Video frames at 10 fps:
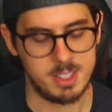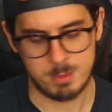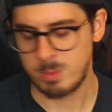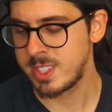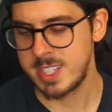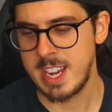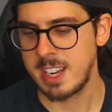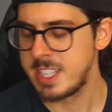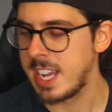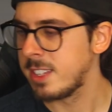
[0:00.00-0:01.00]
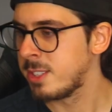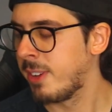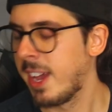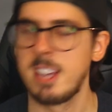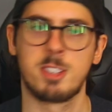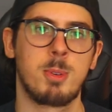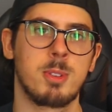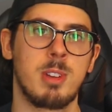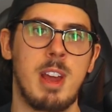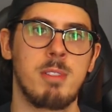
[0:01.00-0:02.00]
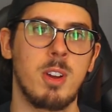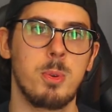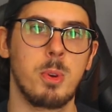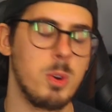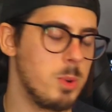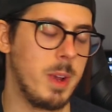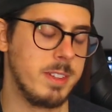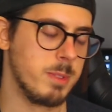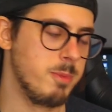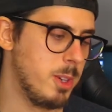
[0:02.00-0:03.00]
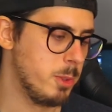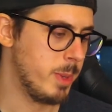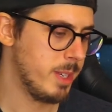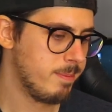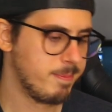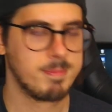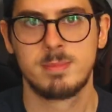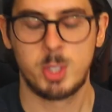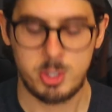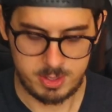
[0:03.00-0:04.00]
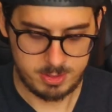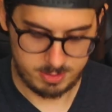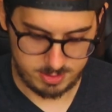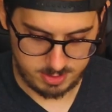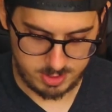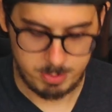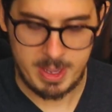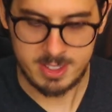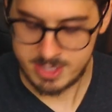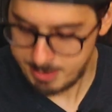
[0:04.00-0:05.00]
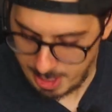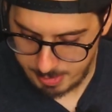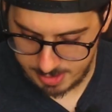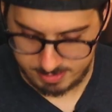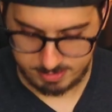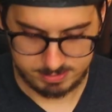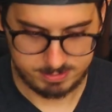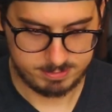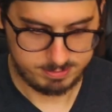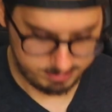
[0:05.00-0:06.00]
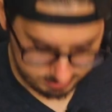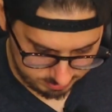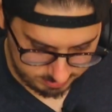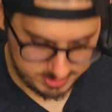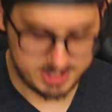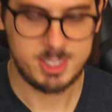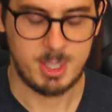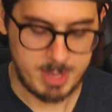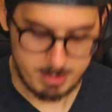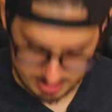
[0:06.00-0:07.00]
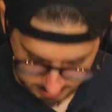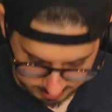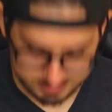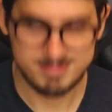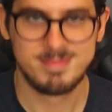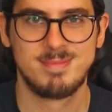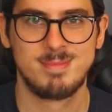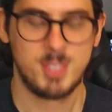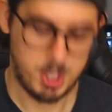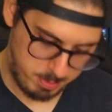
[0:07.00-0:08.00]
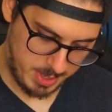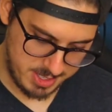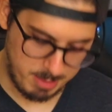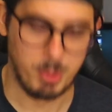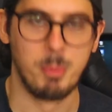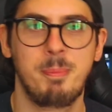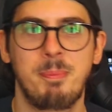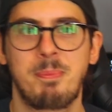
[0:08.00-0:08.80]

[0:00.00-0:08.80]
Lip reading: The staggered dates for Xbox Live Gold always confuse me. Just make it September. September. It's pretty simple.